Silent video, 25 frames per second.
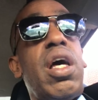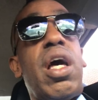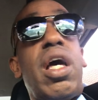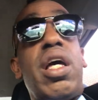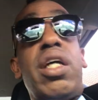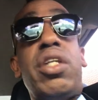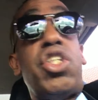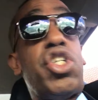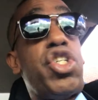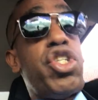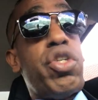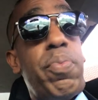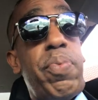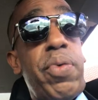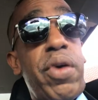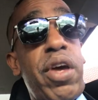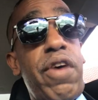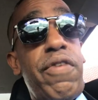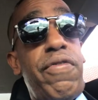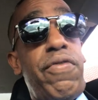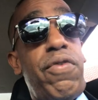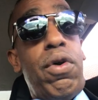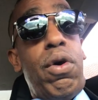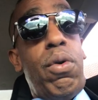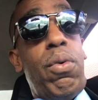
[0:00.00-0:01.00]
He
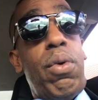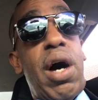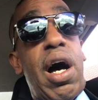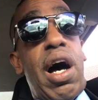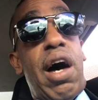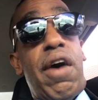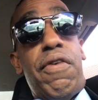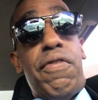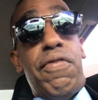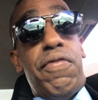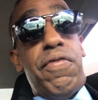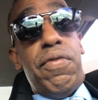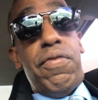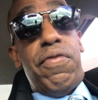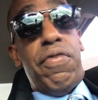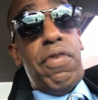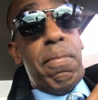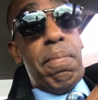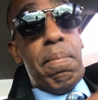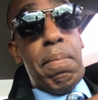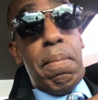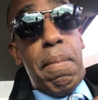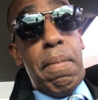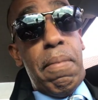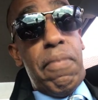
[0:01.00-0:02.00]
disappeared for a while
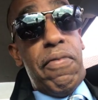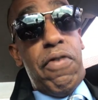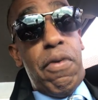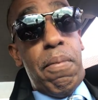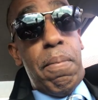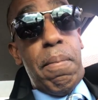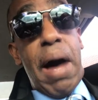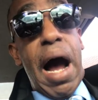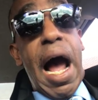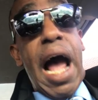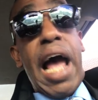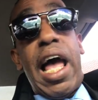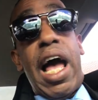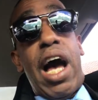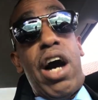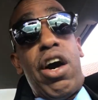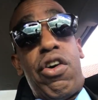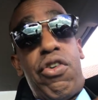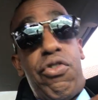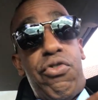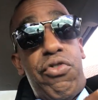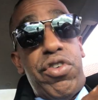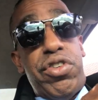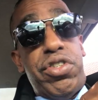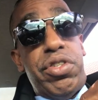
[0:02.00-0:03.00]
from my
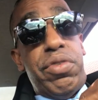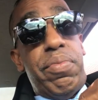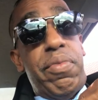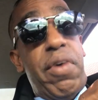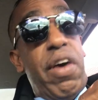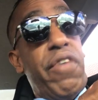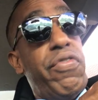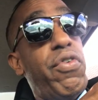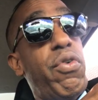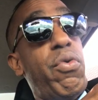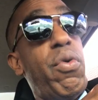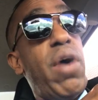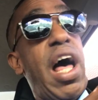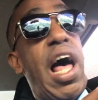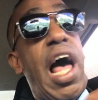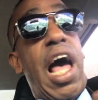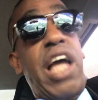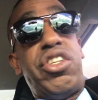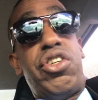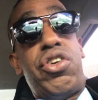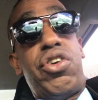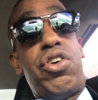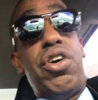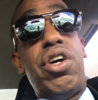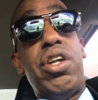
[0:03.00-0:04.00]
algorithm. For a while, I
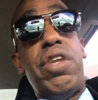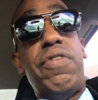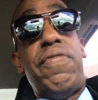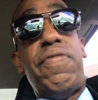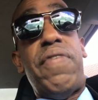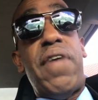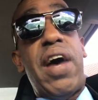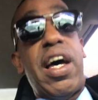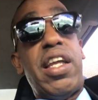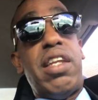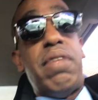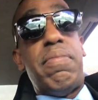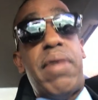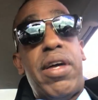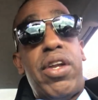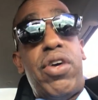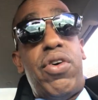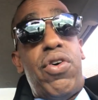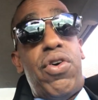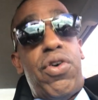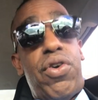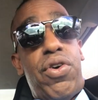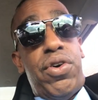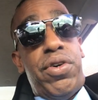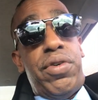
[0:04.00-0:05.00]
couldn't find him at
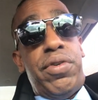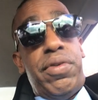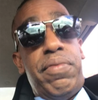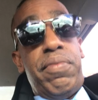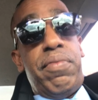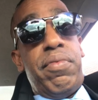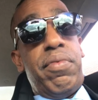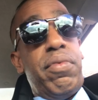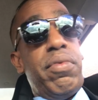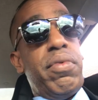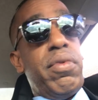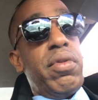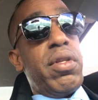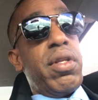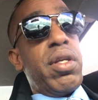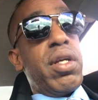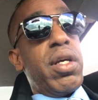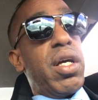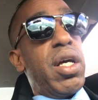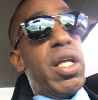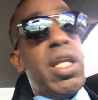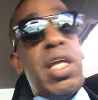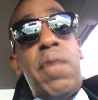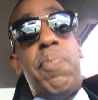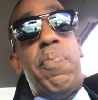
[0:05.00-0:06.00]
all.
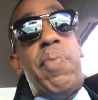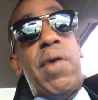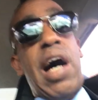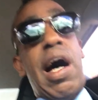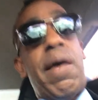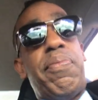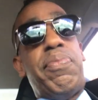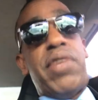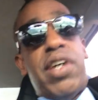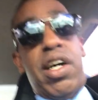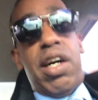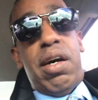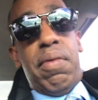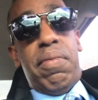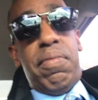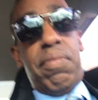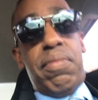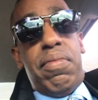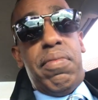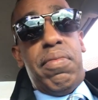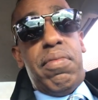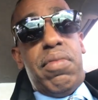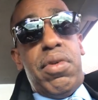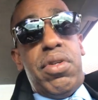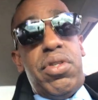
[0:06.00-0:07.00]
And he popped up
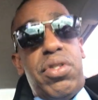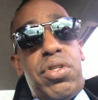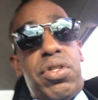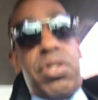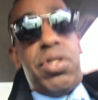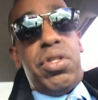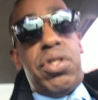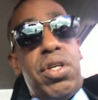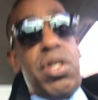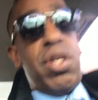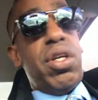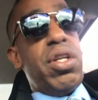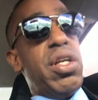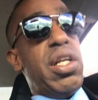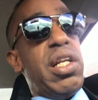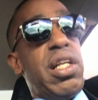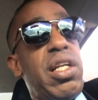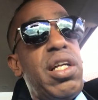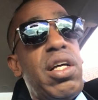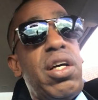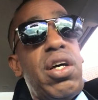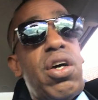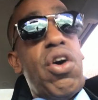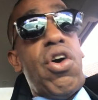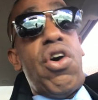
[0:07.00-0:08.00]

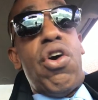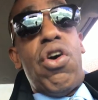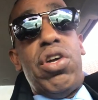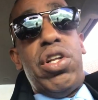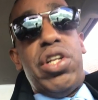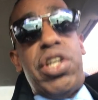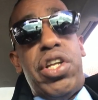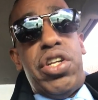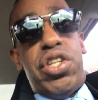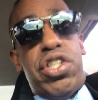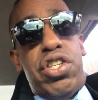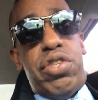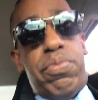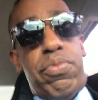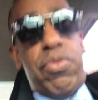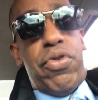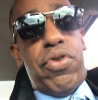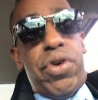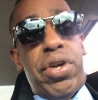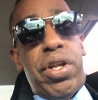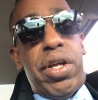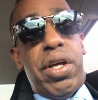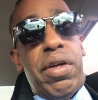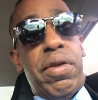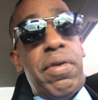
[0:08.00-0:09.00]
early this
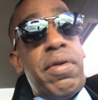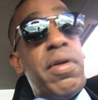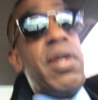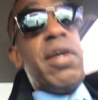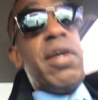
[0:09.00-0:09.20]
morning.